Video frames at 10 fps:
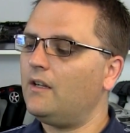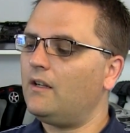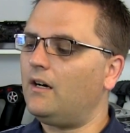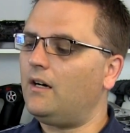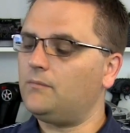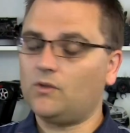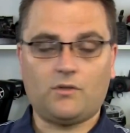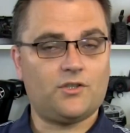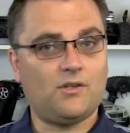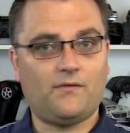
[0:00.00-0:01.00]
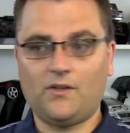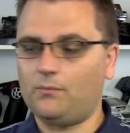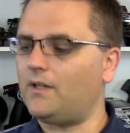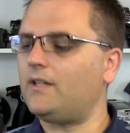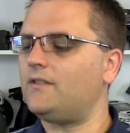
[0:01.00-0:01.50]
I'm not quite sure if this
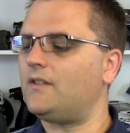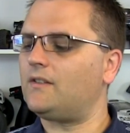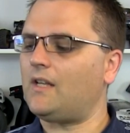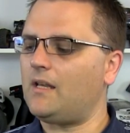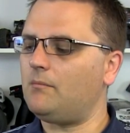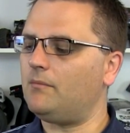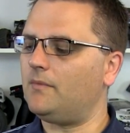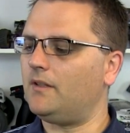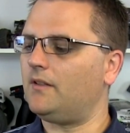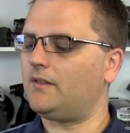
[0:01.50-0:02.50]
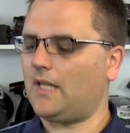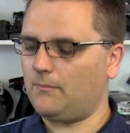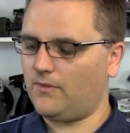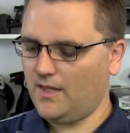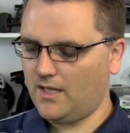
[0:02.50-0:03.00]
one is the
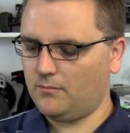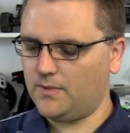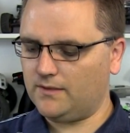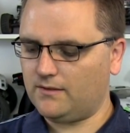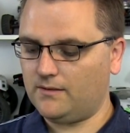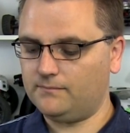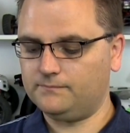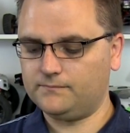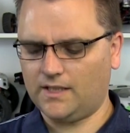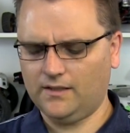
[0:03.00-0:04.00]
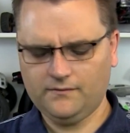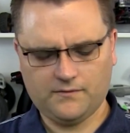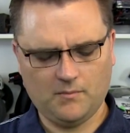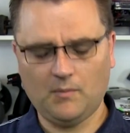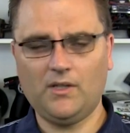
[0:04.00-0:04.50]
same thing, but I think
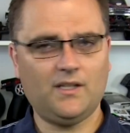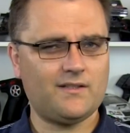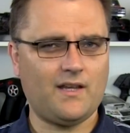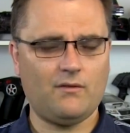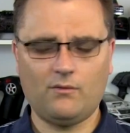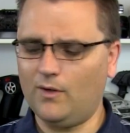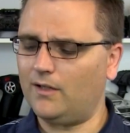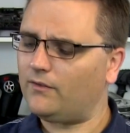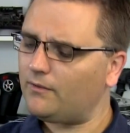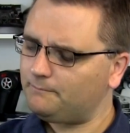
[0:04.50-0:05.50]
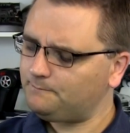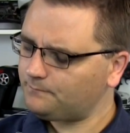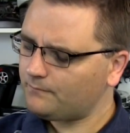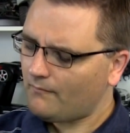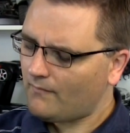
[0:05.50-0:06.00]
from memory that's how it was.
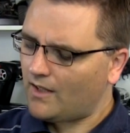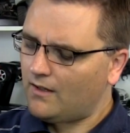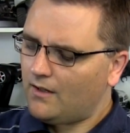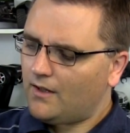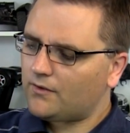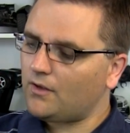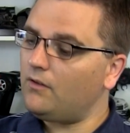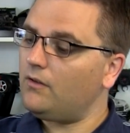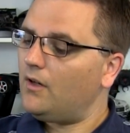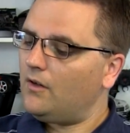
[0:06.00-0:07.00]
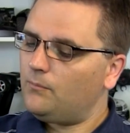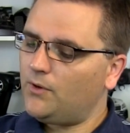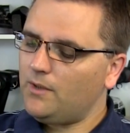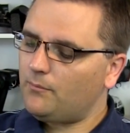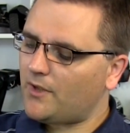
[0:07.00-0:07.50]
So
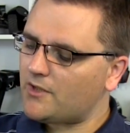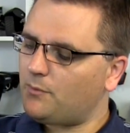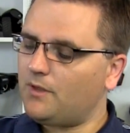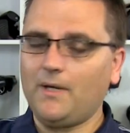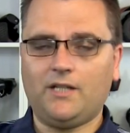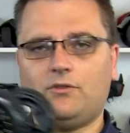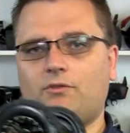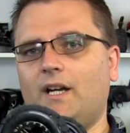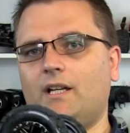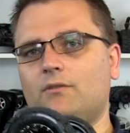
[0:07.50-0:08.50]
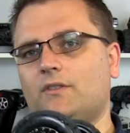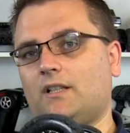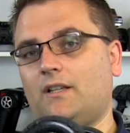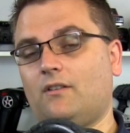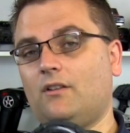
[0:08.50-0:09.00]
pretty impressed with the battery tray. It looks
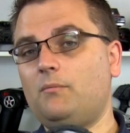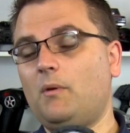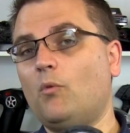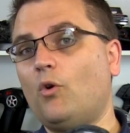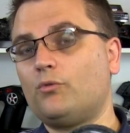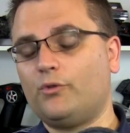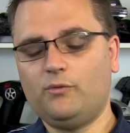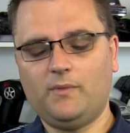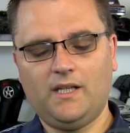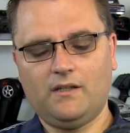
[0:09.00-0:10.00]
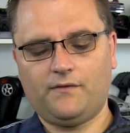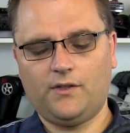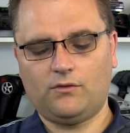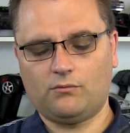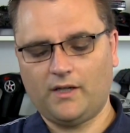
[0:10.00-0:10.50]
like there's a little bit more room here for
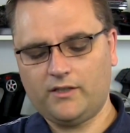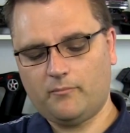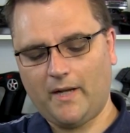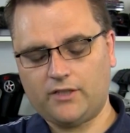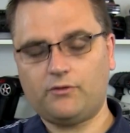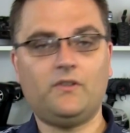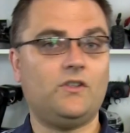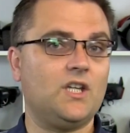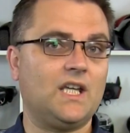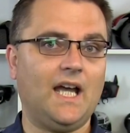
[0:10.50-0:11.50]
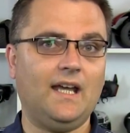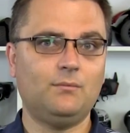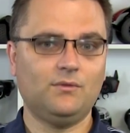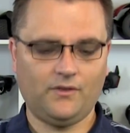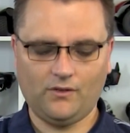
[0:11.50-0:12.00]
you to run your batteries and your
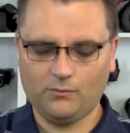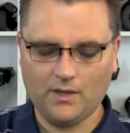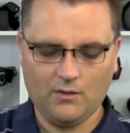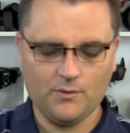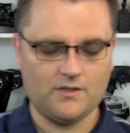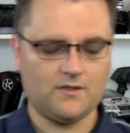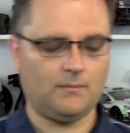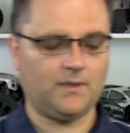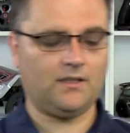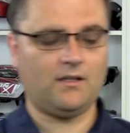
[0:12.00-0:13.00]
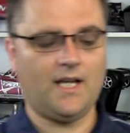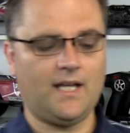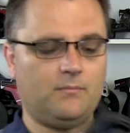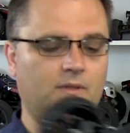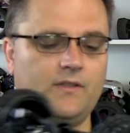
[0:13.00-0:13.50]
cables as well, which is something that I
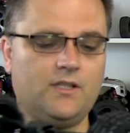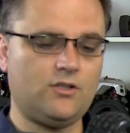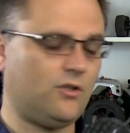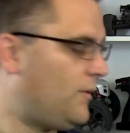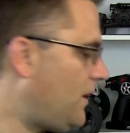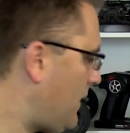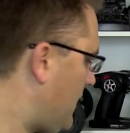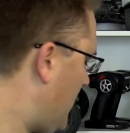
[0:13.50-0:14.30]
had a bit of an issue with